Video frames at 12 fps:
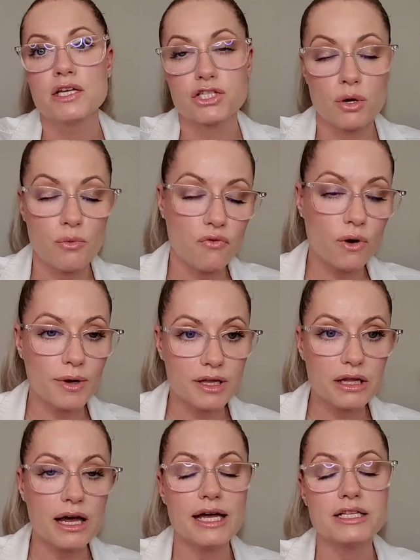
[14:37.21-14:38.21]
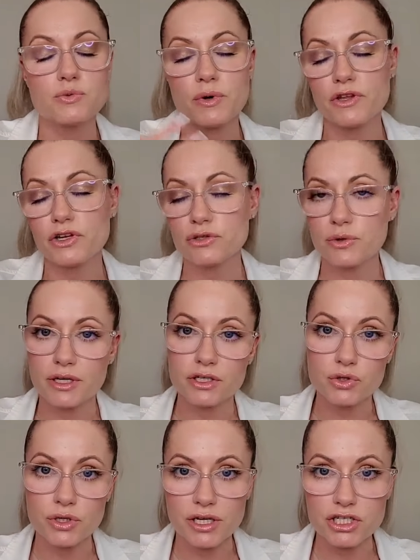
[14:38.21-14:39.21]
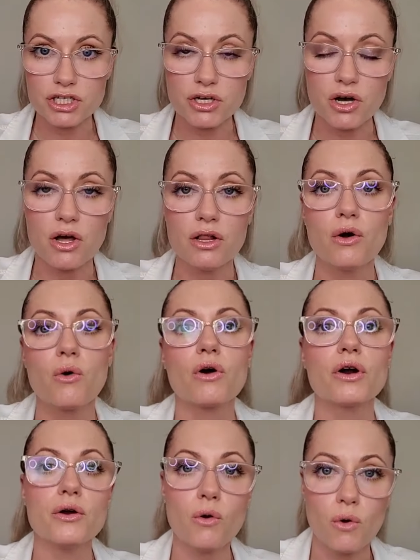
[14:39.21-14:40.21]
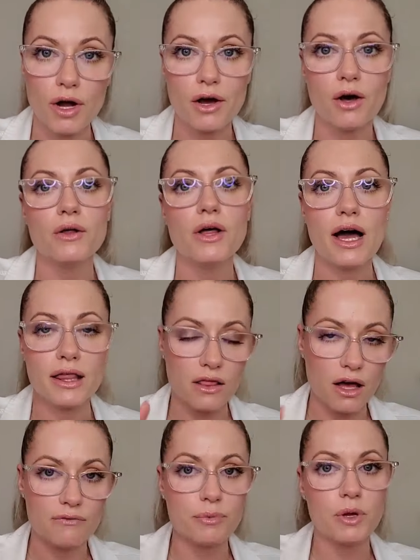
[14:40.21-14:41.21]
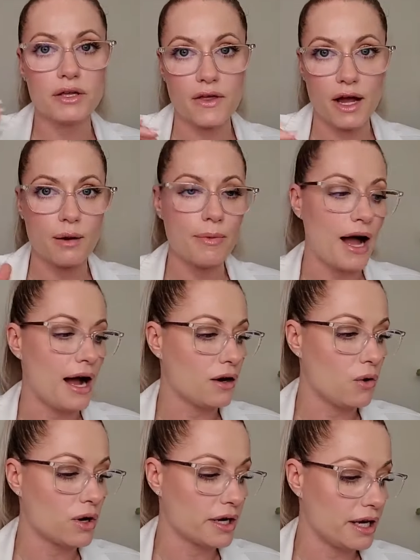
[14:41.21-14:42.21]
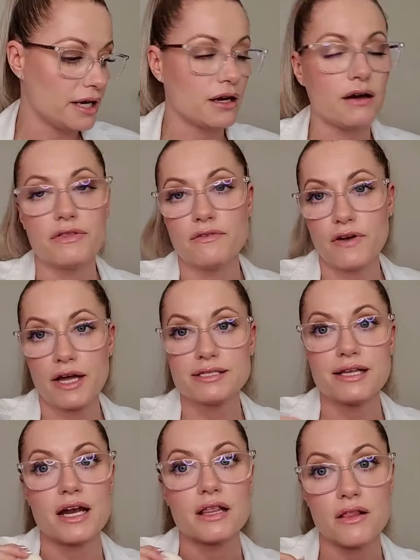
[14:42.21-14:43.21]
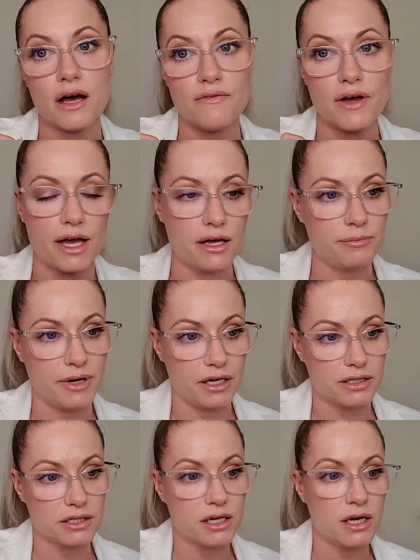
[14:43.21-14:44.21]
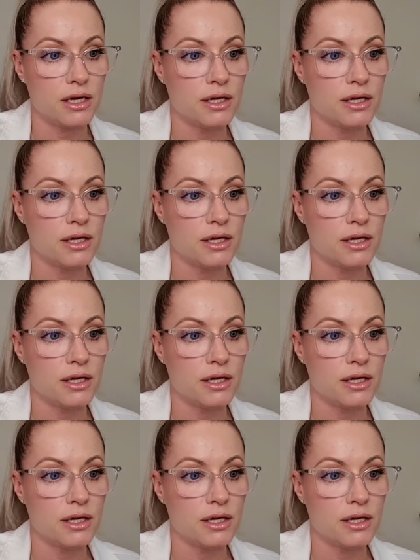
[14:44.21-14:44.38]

So before we cleanse, whether you're doing a traditional or an oil, I love pulling the hair back or getting it off the face, and I love a headband.